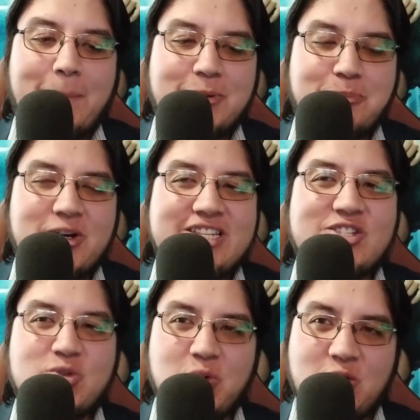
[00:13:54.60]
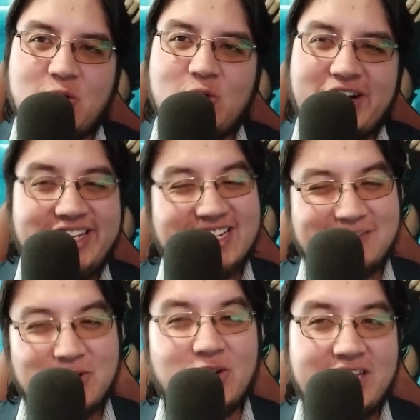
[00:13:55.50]
But Prince Suko, and
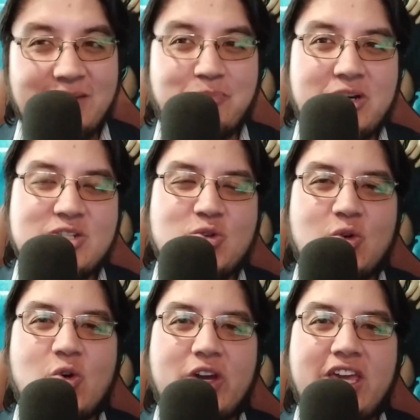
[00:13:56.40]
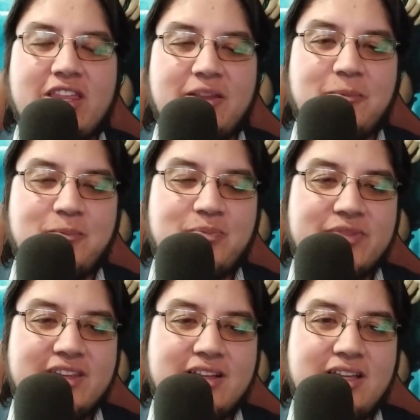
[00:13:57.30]
yes, I'm calling him Prince Suko again,
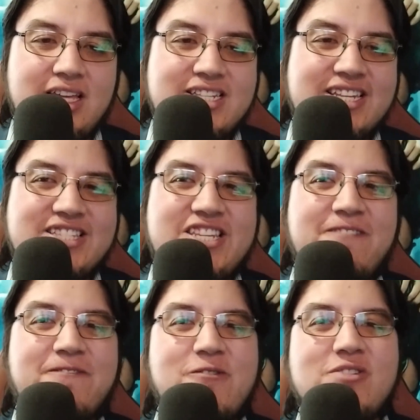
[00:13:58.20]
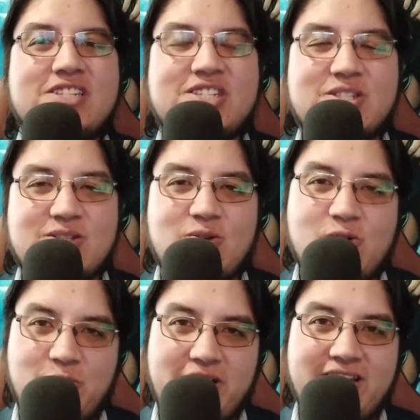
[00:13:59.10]
is a different
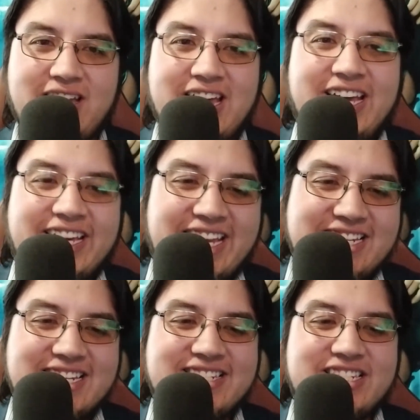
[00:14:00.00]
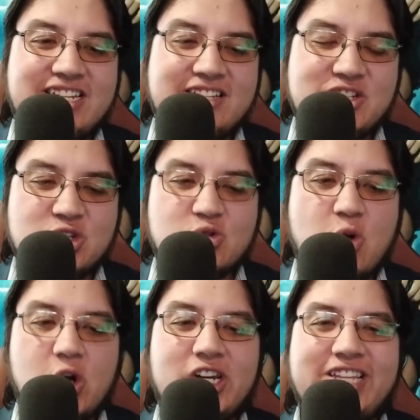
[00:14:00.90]
story. He's still
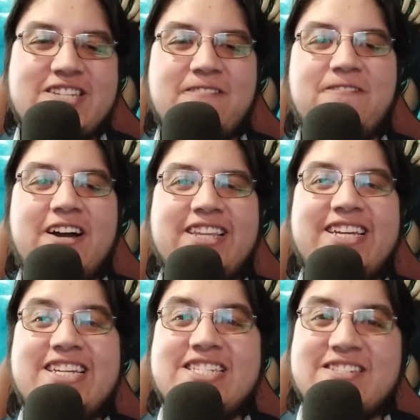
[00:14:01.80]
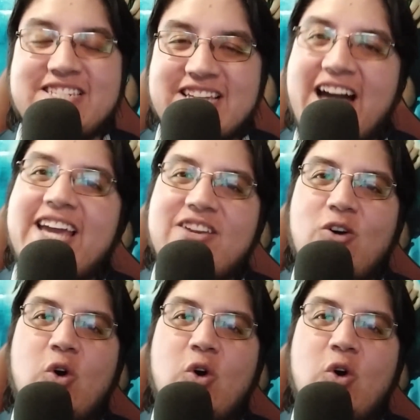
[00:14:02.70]
struggling to find his side